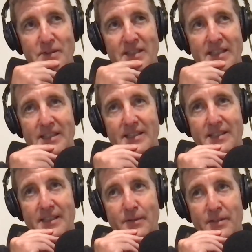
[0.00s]
She
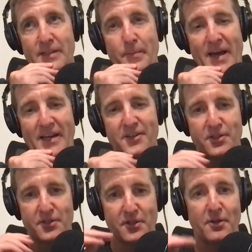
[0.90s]
really
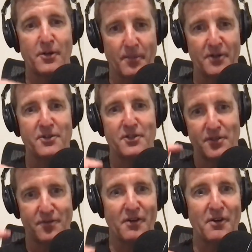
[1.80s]
manages her
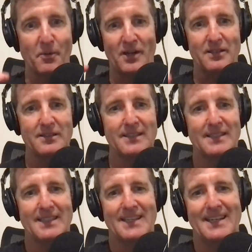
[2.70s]
emotions very well,
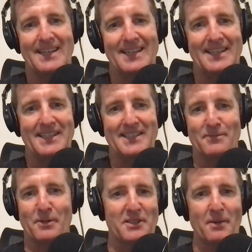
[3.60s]

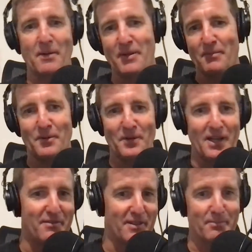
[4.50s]
and whereas I'm a bit more
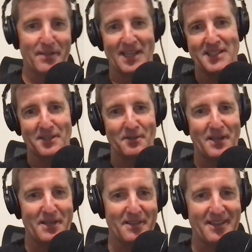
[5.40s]
all over the place,
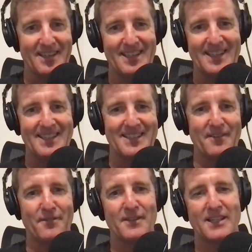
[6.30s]
and I
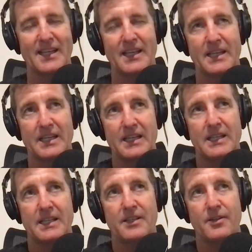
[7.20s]
feel like,
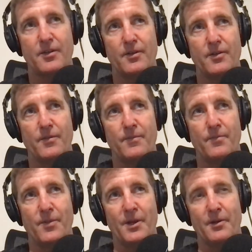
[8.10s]

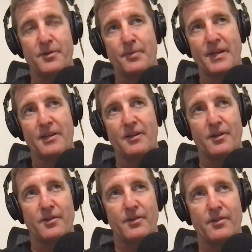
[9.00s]
depending
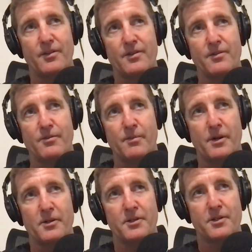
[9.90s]
on your
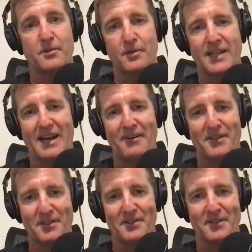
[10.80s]
emotional
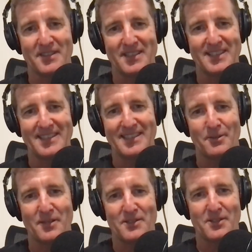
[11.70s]
character, it
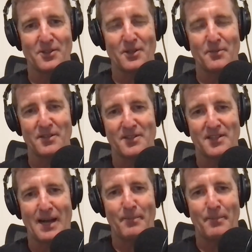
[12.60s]
almost determines how